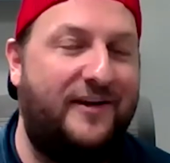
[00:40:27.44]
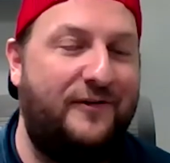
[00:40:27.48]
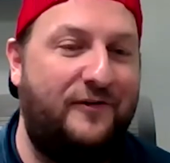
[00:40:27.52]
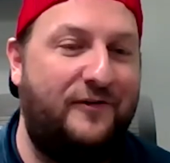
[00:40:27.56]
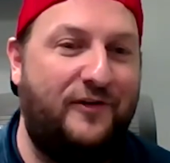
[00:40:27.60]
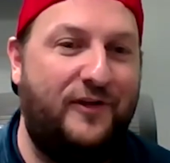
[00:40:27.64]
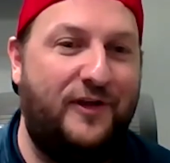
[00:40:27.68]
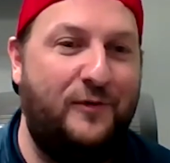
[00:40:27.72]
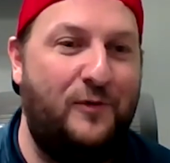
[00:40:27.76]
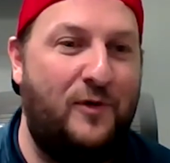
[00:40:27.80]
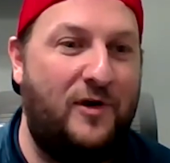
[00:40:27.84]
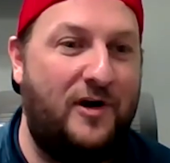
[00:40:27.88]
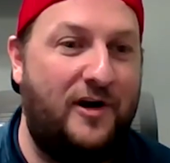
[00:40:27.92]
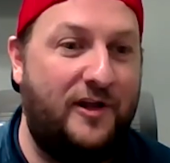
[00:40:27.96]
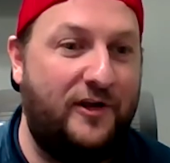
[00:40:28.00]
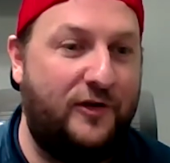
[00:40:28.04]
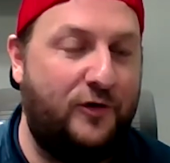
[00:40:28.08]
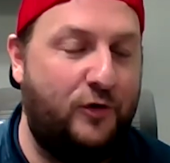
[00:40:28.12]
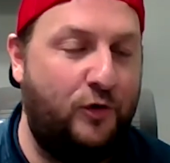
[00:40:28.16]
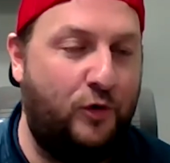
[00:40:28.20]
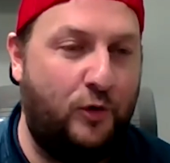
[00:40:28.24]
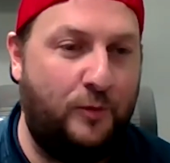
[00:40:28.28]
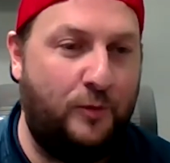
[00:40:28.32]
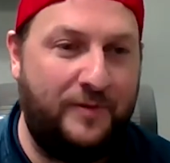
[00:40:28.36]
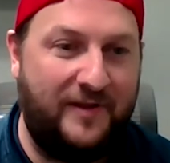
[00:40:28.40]
I really wanted a
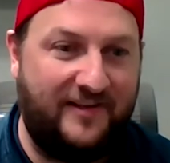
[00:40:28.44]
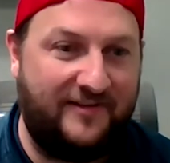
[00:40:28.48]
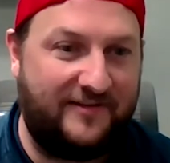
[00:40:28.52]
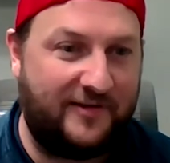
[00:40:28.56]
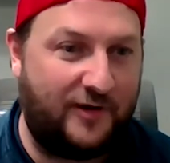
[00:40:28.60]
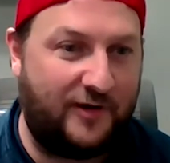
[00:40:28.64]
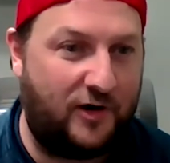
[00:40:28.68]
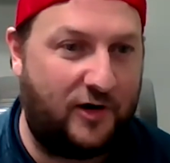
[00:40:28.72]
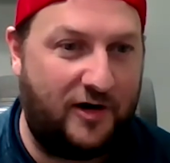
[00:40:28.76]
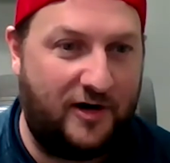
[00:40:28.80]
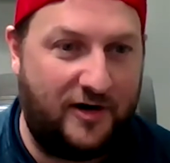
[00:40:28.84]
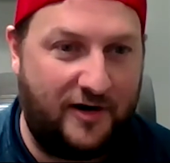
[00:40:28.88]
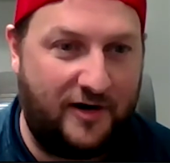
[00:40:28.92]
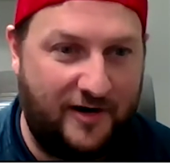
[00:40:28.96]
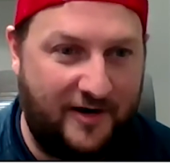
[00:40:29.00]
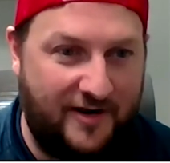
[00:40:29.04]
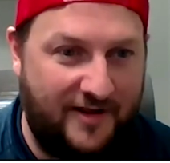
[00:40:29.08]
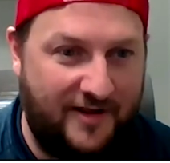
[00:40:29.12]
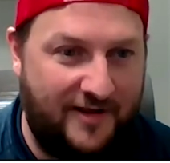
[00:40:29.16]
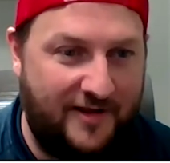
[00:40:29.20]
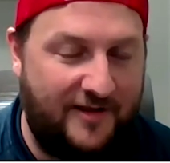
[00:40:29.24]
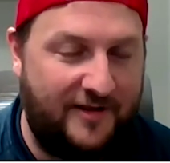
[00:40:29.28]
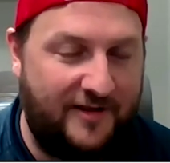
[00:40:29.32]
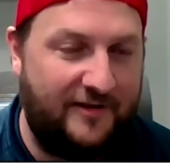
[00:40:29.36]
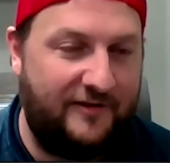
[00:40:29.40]
cool piece of art.
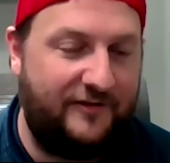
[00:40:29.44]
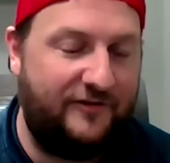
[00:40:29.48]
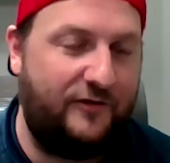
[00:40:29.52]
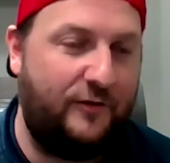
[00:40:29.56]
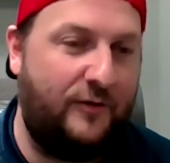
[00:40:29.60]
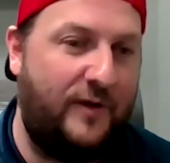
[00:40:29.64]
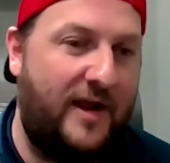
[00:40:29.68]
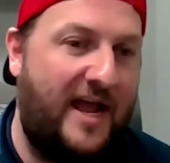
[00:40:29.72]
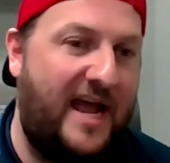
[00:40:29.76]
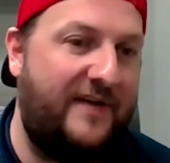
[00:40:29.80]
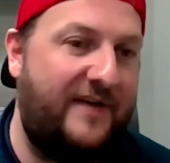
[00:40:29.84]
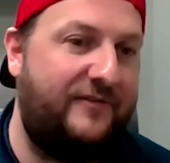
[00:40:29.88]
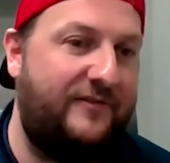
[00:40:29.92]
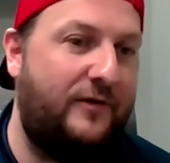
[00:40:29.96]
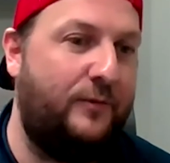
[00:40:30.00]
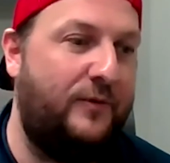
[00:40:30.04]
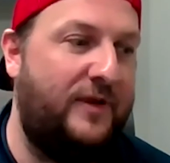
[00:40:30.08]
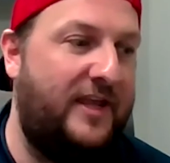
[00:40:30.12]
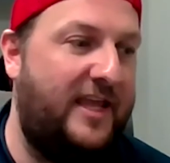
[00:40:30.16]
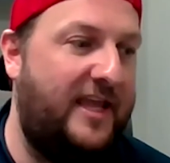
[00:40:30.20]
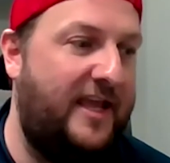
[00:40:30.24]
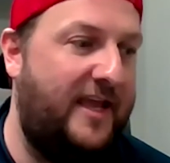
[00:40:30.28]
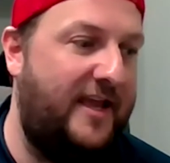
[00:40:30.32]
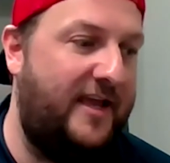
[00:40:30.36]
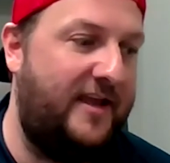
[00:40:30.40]
So after
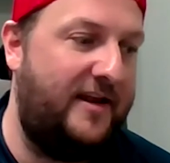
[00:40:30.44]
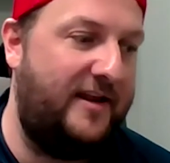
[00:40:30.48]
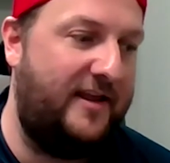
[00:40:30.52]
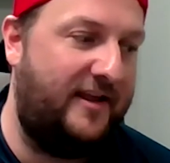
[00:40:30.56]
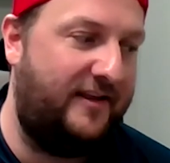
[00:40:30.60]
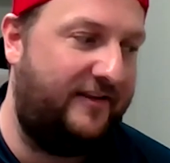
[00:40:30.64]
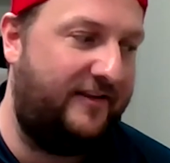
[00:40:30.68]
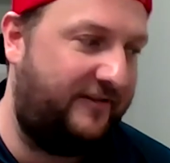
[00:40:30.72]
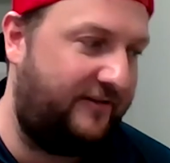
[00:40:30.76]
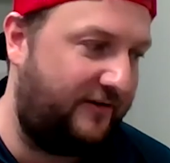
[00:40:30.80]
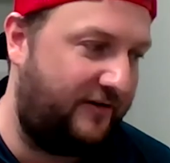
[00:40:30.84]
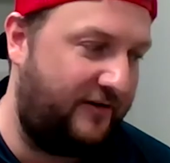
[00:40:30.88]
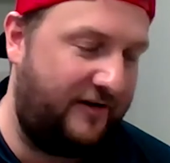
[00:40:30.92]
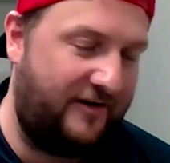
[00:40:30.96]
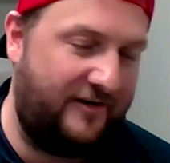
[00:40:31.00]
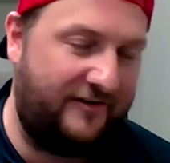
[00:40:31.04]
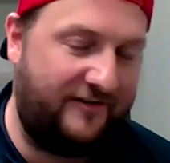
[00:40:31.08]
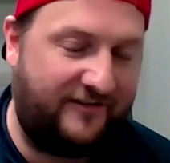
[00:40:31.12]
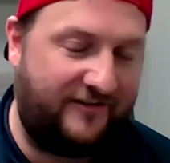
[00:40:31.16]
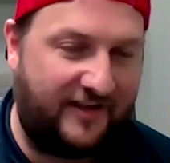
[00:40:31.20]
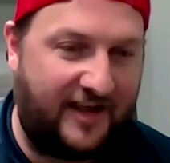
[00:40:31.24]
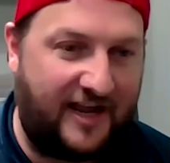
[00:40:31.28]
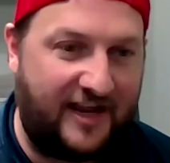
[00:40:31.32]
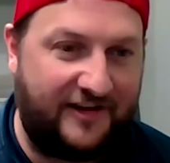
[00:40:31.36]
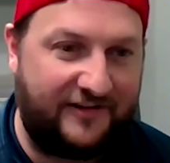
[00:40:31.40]
we hit a certain
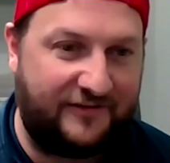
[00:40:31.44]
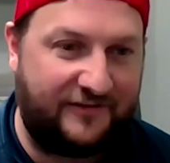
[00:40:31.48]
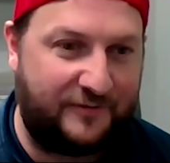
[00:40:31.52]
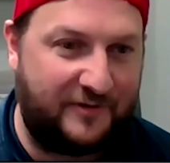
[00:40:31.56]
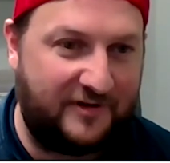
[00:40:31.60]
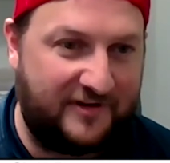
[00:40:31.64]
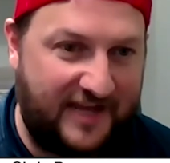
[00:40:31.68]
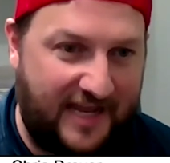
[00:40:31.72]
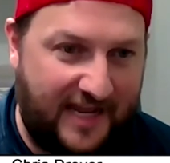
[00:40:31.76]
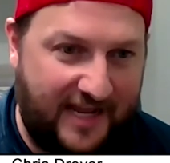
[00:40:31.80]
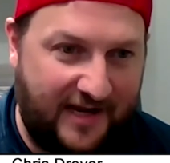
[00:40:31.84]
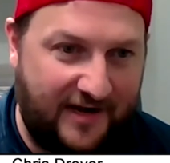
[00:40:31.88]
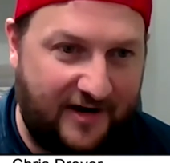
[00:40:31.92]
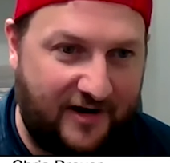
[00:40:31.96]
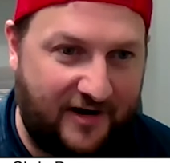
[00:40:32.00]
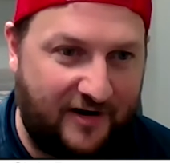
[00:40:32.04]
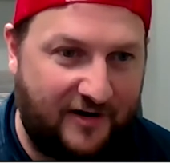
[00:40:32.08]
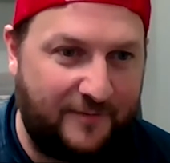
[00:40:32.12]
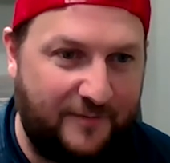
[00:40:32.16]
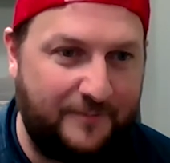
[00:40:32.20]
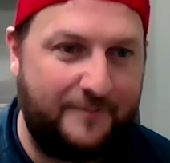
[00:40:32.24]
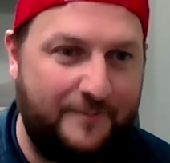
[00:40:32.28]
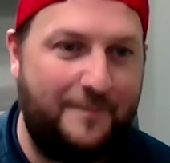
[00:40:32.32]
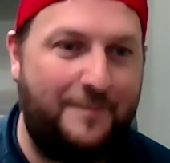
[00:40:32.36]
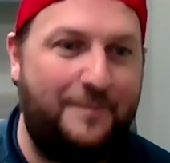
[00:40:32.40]
size
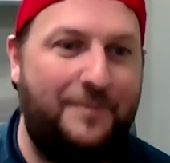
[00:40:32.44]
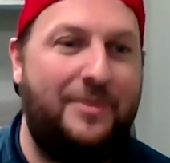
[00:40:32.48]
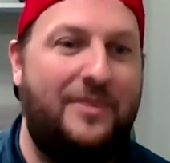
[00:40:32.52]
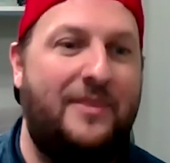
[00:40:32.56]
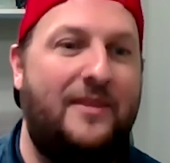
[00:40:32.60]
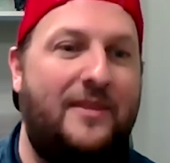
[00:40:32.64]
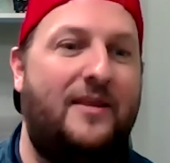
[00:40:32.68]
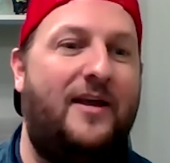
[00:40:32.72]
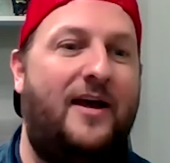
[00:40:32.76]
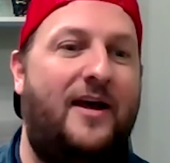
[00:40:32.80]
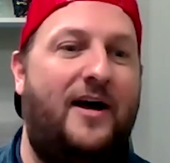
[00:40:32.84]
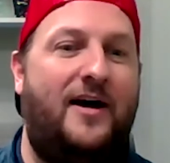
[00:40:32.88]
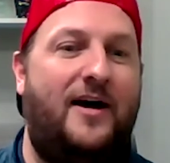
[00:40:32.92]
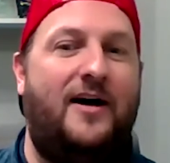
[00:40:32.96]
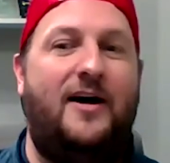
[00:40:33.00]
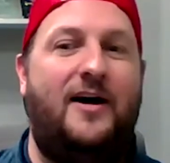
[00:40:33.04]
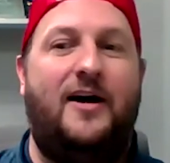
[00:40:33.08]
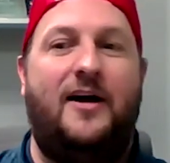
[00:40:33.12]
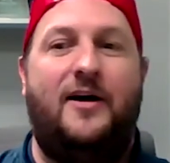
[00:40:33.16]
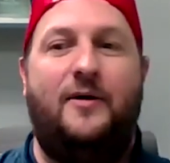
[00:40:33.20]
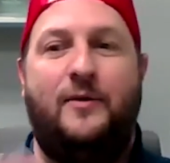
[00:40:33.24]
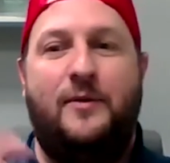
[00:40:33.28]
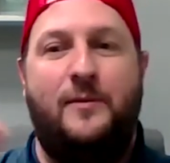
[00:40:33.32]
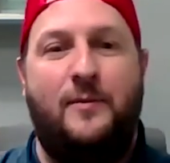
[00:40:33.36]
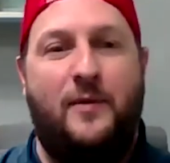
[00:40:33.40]
retainer,
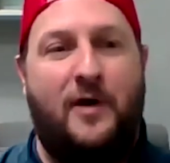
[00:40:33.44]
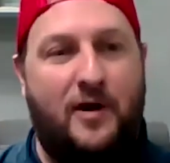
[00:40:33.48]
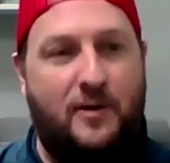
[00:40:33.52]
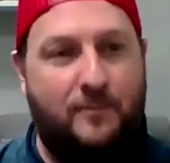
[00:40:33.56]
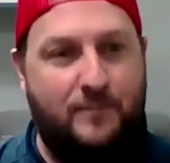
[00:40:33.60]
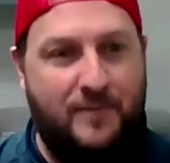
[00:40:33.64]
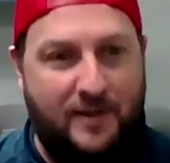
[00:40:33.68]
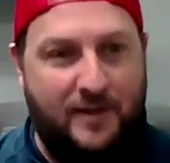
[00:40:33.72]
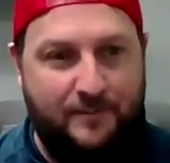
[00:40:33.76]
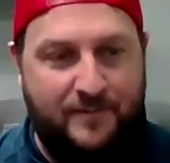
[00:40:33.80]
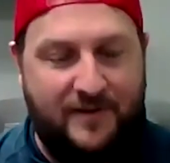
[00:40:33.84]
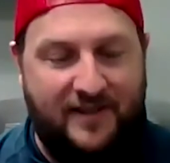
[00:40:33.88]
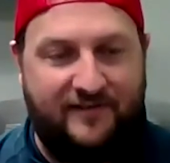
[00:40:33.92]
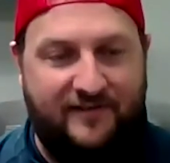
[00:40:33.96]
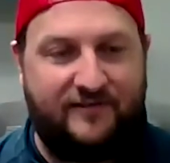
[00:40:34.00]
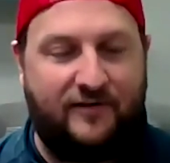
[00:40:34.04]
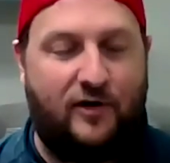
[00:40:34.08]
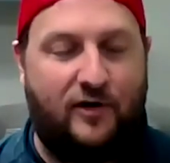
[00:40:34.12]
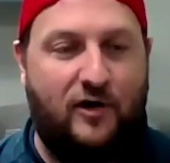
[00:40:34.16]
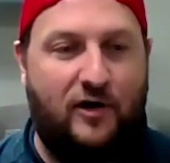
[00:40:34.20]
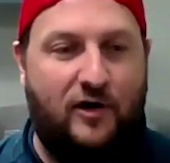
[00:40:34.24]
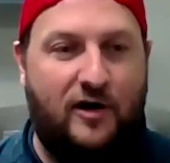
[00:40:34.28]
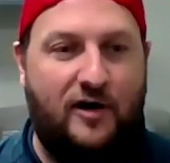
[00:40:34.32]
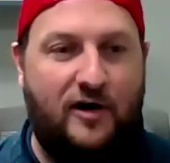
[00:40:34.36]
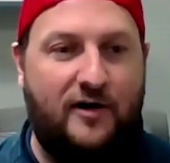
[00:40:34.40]
uh, we bought a big piece of
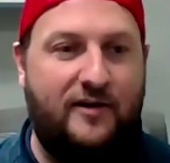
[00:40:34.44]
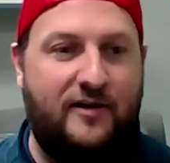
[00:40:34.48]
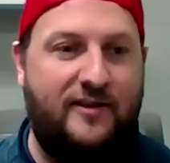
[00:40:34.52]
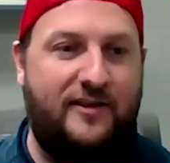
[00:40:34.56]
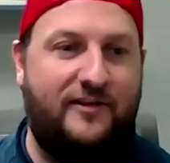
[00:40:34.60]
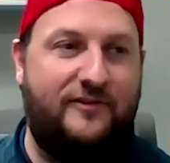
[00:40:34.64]
art